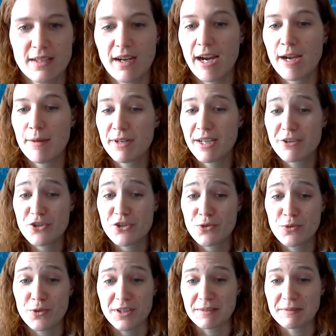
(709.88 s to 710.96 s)
I'm not
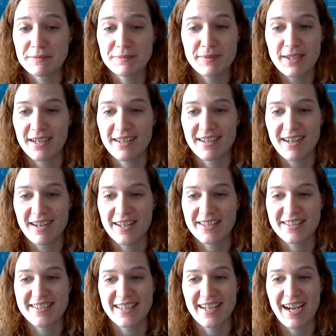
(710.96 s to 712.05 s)
sure.
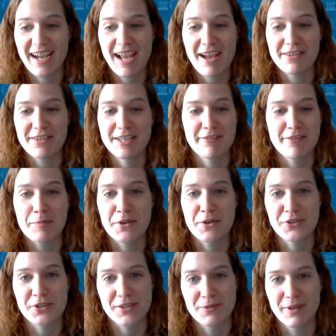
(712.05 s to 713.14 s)
Honestly, I haven't ever
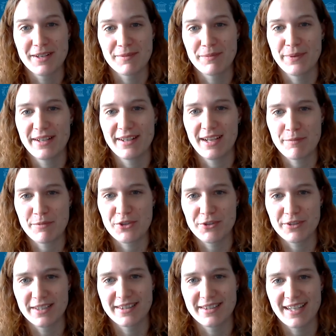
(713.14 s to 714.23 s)
purchased one, but I'm sure
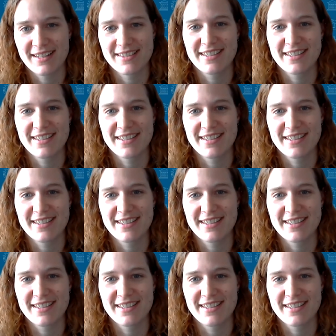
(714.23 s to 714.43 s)
that's